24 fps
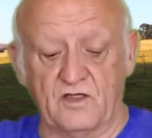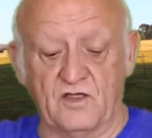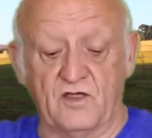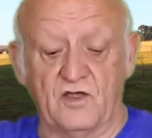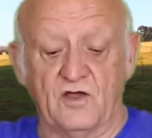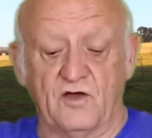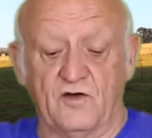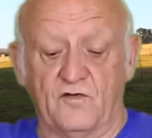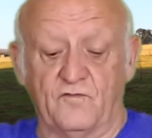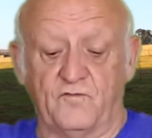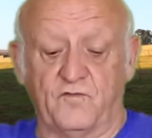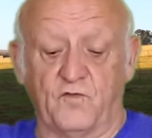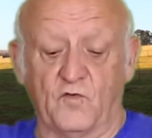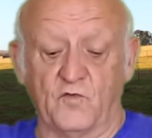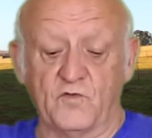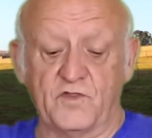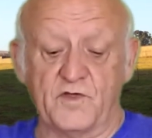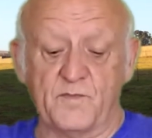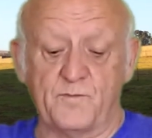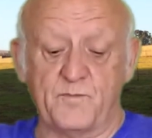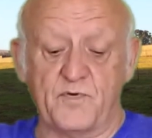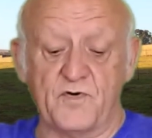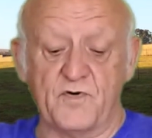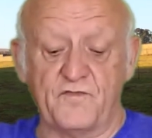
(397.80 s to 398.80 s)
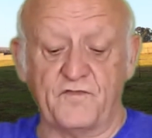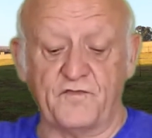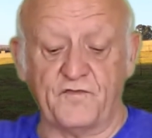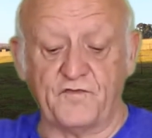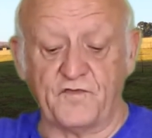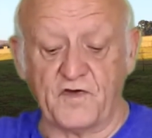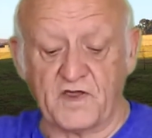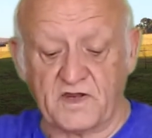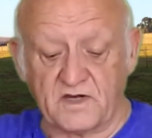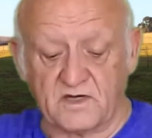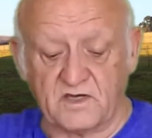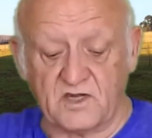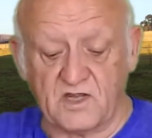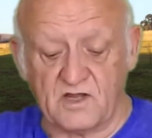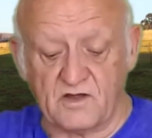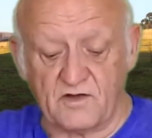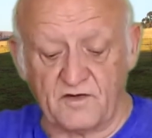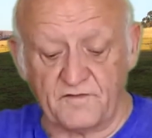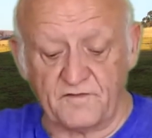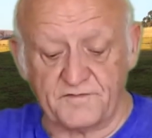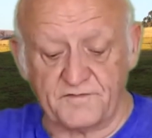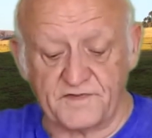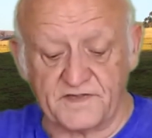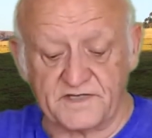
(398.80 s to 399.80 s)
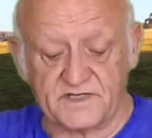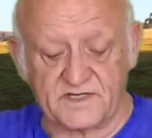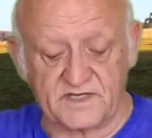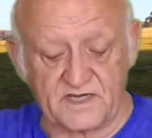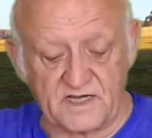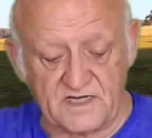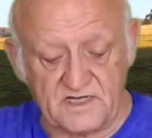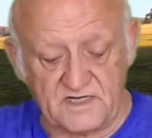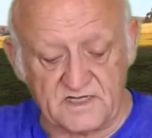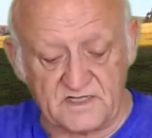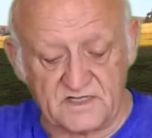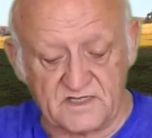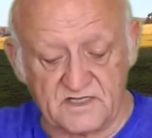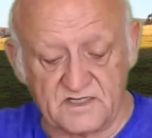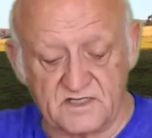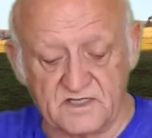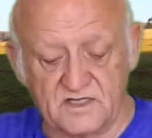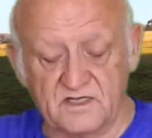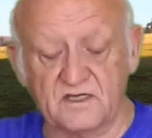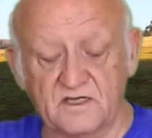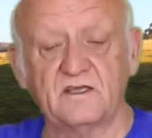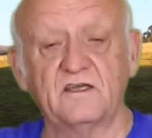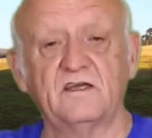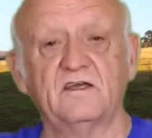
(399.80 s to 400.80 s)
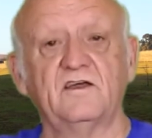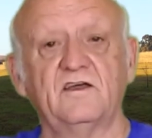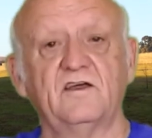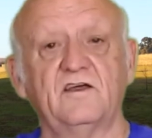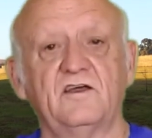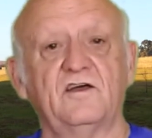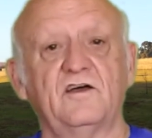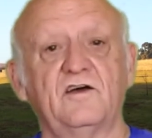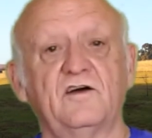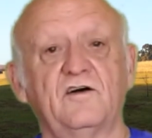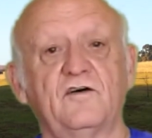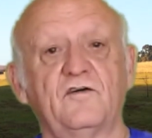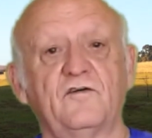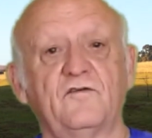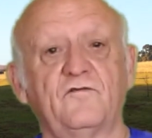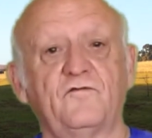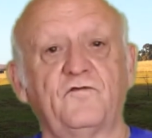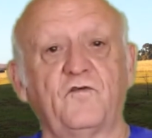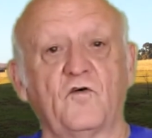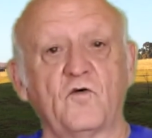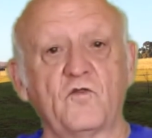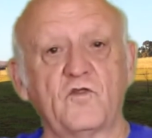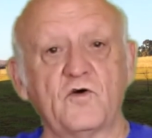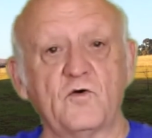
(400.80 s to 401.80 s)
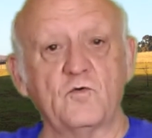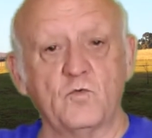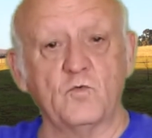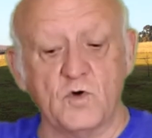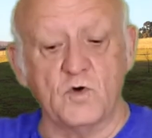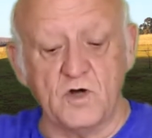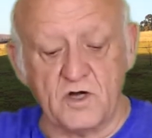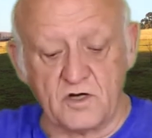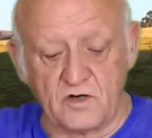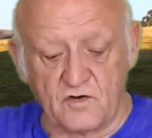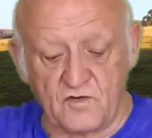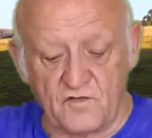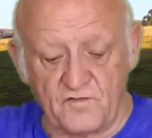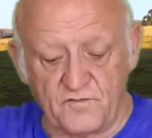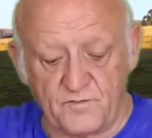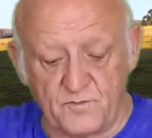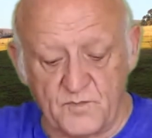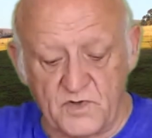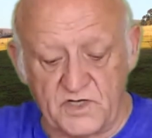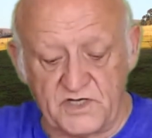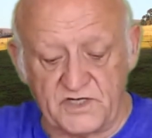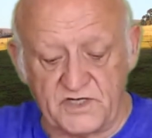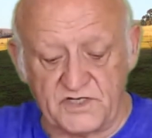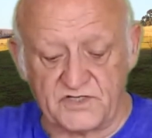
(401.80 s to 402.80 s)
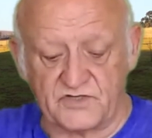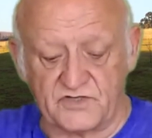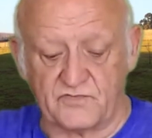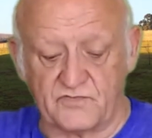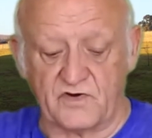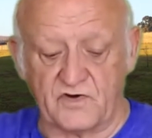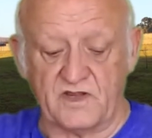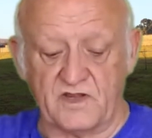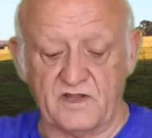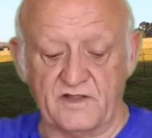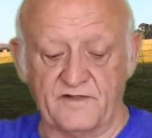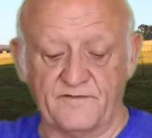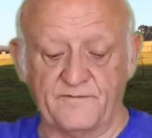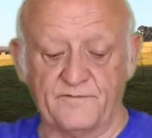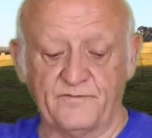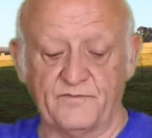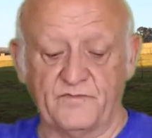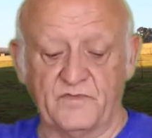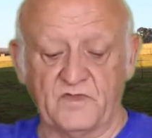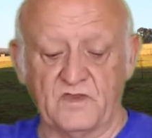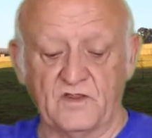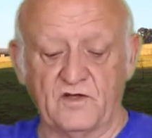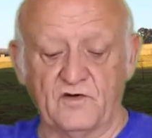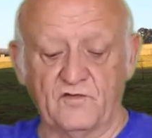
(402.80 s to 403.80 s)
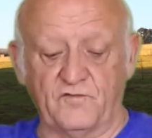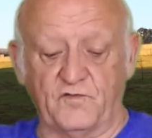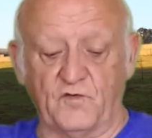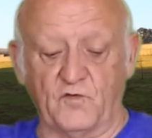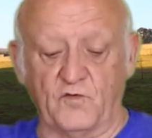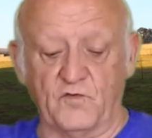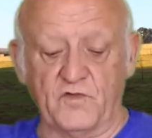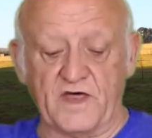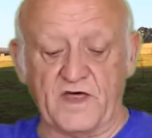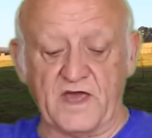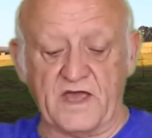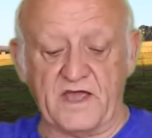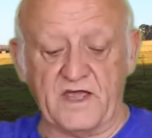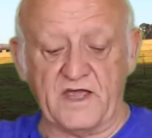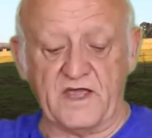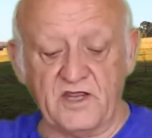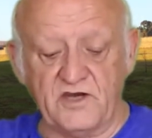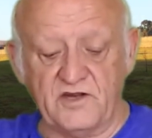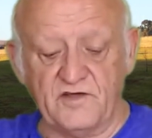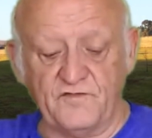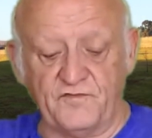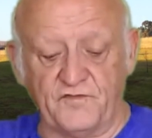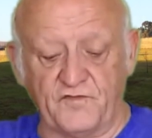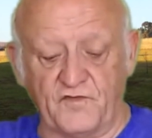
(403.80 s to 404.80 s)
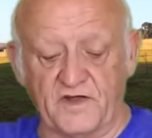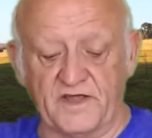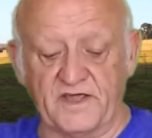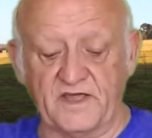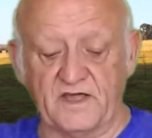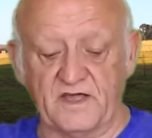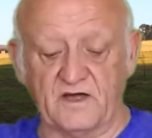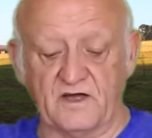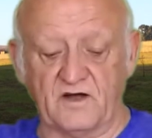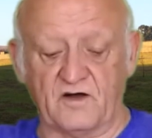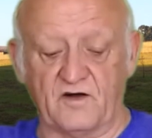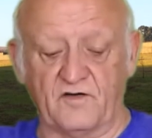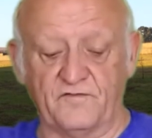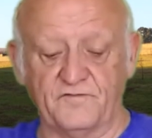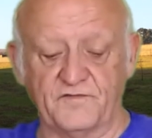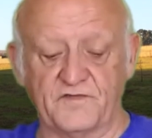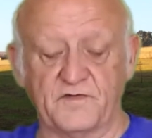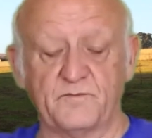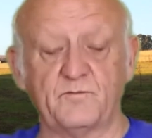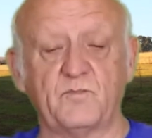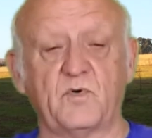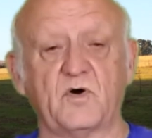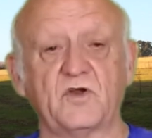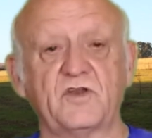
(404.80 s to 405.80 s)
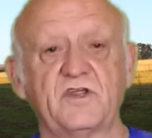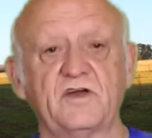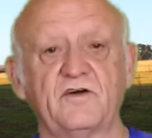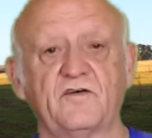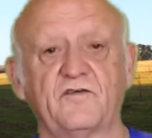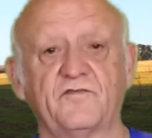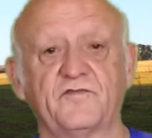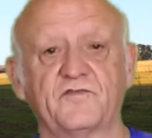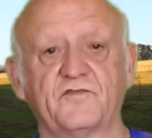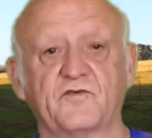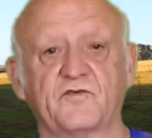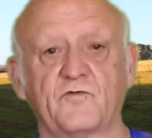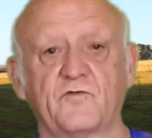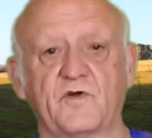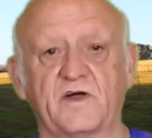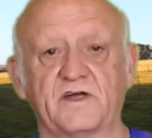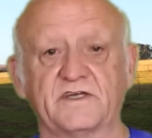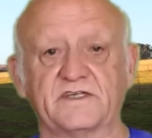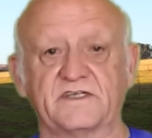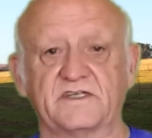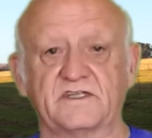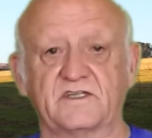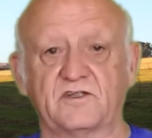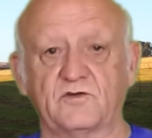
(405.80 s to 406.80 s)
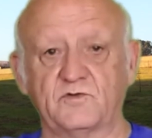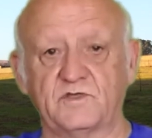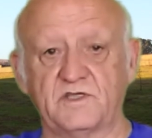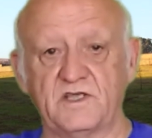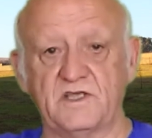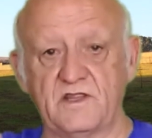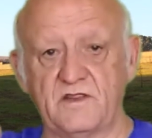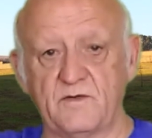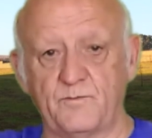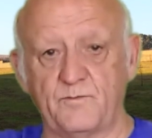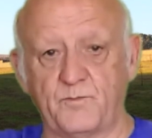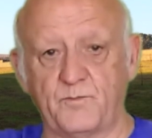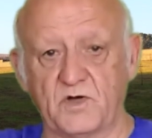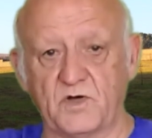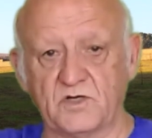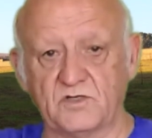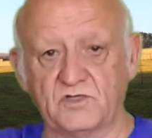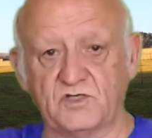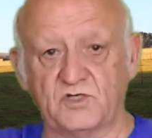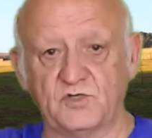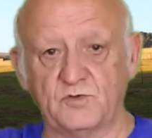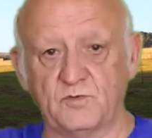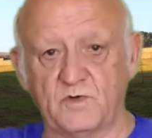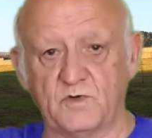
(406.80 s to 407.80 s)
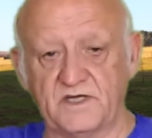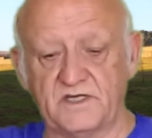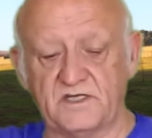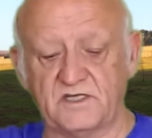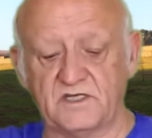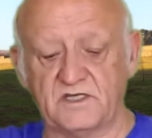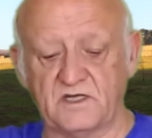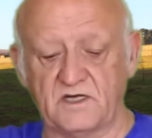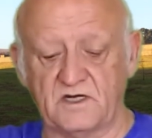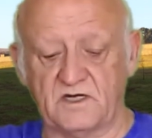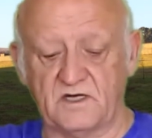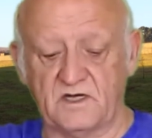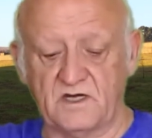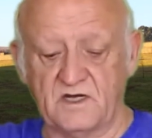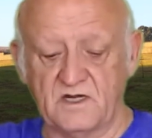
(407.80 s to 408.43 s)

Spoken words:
for the perfecting of the saints, for the work of ministry, for the edifying of the body of Christ. You see, the punctuation